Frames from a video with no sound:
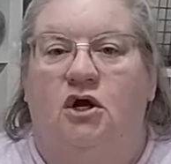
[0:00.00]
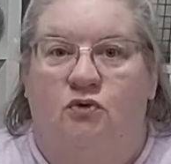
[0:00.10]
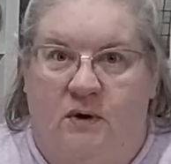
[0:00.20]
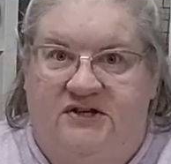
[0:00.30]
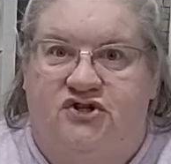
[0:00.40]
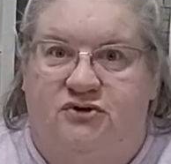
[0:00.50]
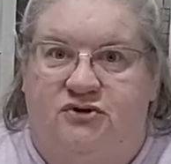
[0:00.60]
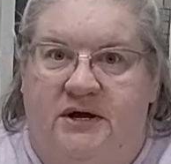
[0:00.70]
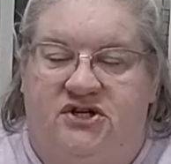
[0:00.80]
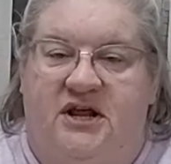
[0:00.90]

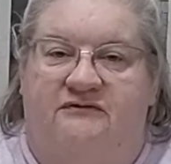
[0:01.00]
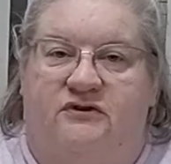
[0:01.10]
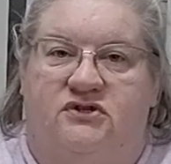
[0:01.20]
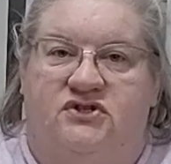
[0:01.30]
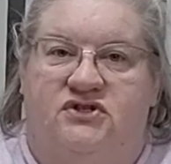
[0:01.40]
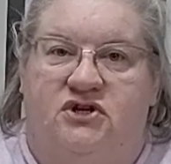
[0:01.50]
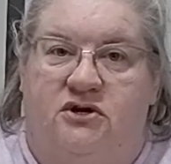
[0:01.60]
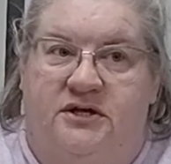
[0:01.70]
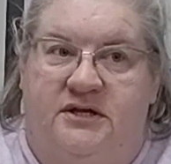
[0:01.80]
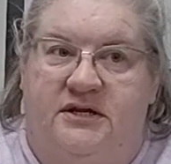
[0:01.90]
restoration efforts
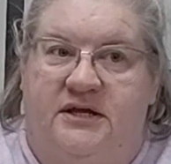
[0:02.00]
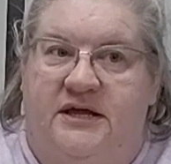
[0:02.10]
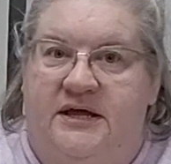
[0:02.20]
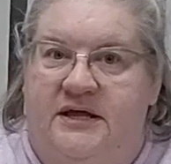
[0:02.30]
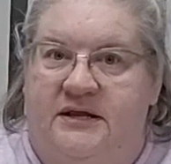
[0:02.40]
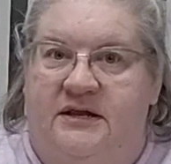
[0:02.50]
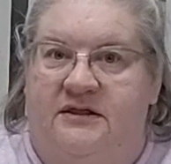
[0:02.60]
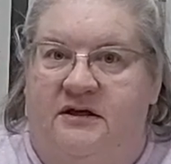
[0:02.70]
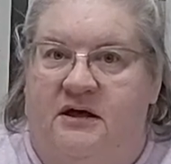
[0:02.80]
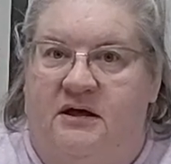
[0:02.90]
started in
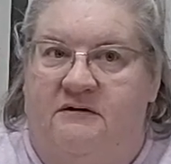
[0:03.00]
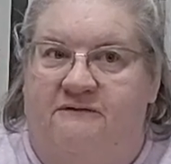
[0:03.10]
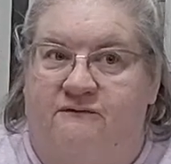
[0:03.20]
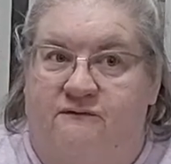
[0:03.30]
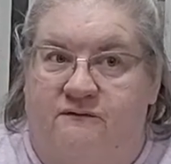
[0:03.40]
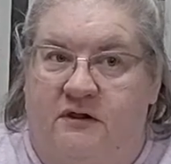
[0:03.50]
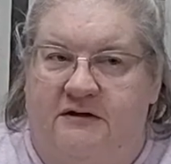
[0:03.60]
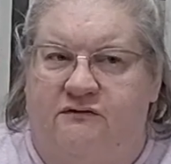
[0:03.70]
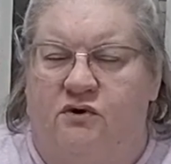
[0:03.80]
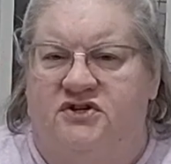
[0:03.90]
the
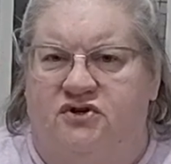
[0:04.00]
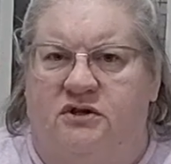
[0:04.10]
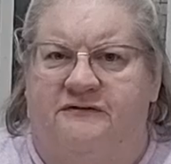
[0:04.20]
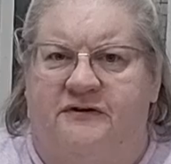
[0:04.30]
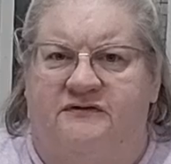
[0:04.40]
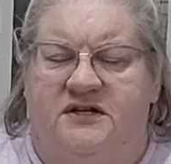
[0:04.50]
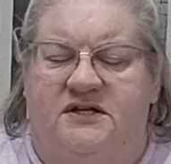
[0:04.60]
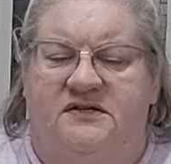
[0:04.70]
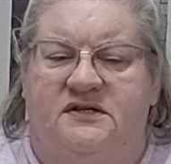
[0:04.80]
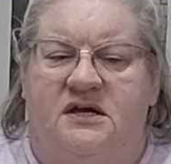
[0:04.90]
late 40s, early
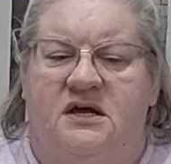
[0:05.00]
50s,